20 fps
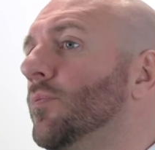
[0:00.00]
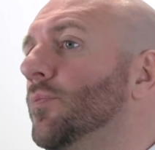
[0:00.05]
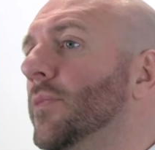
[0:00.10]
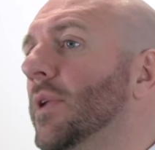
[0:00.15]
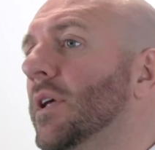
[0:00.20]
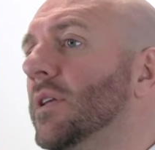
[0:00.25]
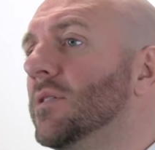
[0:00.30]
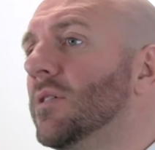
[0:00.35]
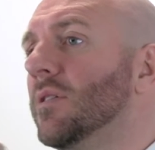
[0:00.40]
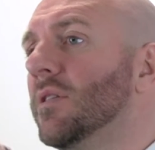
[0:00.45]

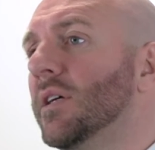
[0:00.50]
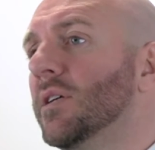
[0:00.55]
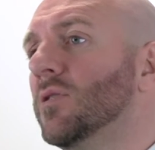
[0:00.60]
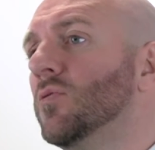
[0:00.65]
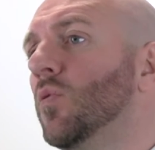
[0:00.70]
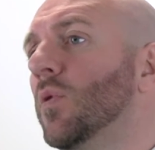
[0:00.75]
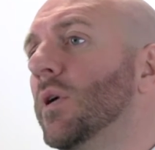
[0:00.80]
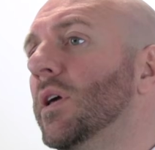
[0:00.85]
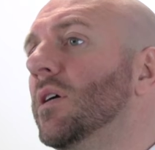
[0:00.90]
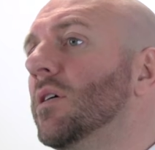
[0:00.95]
into this
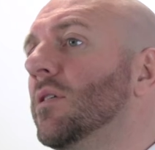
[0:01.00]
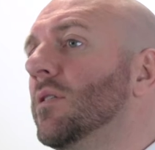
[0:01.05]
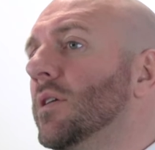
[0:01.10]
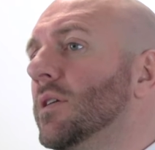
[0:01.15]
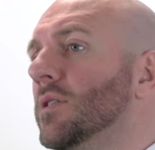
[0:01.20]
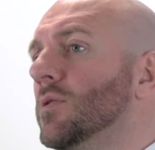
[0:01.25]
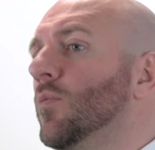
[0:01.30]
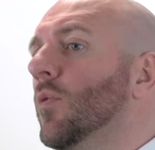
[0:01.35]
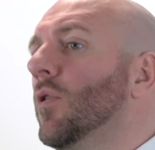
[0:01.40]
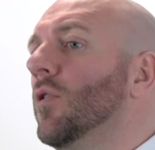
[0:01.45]
week and this
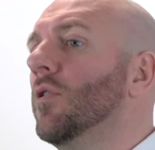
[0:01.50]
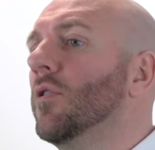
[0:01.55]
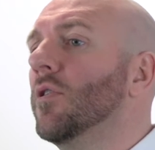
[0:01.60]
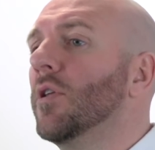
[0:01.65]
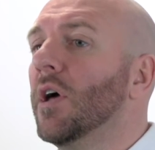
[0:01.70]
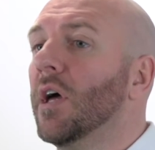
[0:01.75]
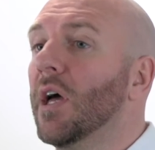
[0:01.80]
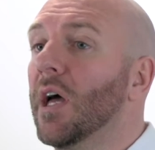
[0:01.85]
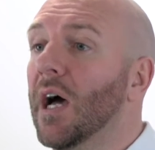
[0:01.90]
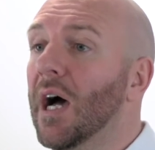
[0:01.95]
month,
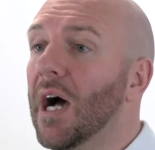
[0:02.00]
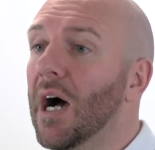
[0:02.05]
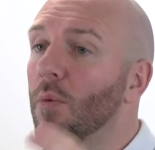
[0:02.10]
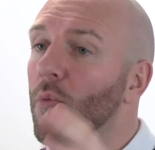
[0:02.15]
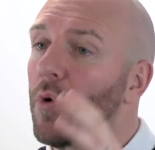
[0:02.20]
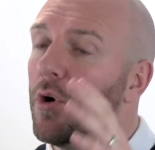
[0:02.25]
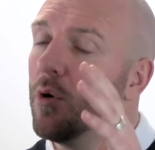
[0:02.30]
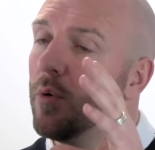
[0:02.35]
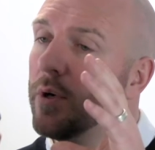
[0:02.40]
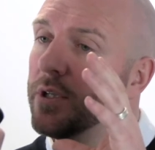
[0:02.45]
and we're
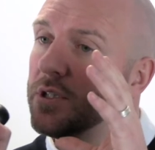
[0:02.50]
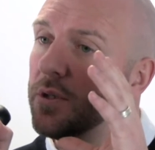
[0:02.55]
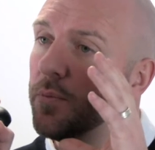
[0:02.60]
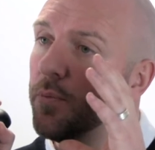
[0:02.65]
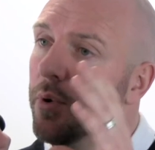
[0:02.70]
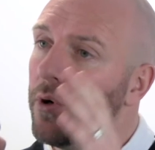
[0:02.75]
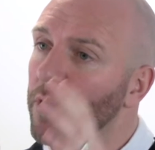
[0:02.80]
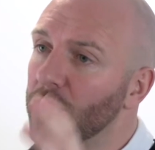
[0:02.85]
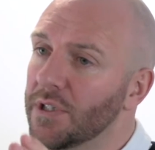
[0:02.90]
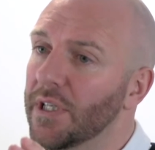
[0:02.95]
going to
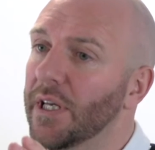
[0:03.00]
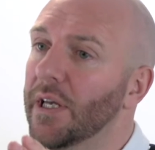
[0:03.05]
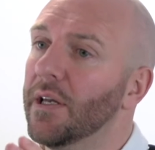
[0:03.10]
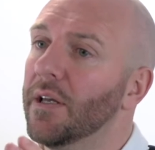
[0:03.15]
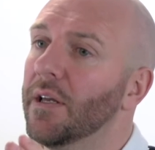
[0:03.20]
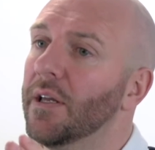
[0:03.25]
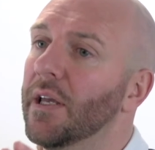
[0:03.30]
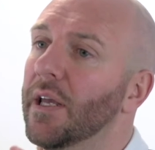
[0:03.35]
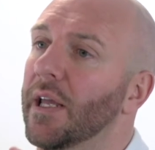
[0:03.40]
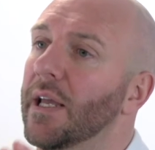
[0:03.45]
put it
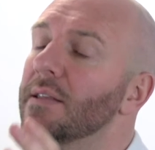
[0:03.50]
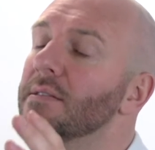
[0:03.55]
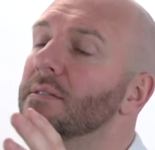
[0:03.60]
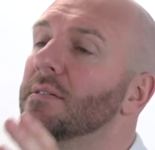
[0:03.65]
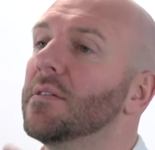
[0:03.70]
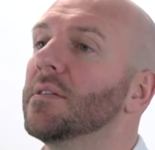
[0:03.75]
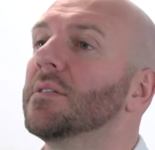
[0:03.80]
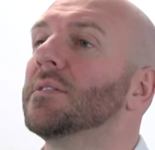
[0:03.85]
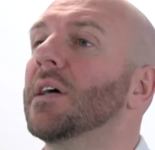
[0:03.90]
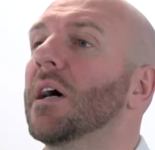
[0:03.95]
into the
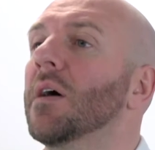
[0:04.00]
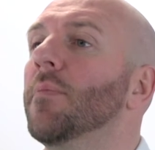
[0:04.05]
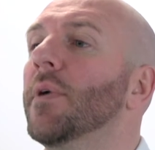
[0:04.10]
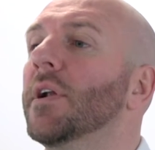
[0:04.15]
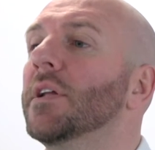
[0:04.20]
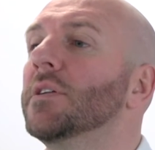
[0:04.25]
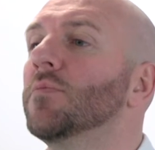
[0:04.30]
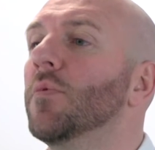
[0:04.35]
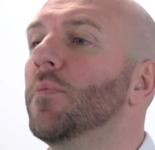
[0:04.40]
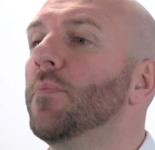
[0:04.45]
time
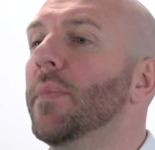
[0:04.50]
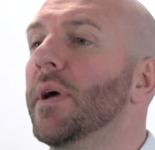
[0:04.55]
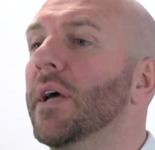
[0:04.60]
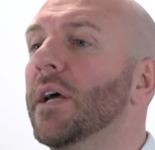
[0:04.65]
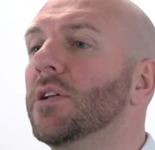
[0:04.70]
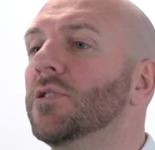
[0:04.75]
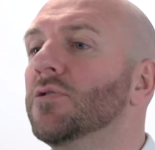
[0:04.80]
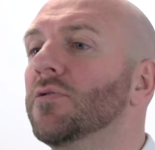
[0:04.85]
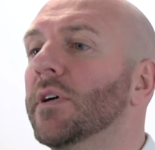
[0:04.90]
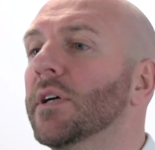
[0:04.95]
management
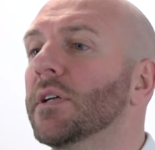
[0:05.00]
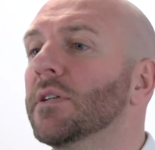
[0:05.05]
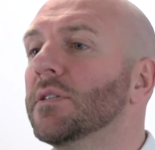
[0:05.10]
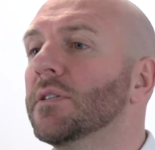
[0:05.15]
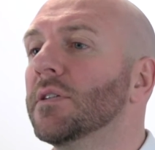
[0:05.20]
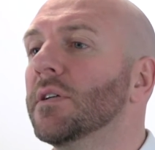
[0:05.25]
matrix.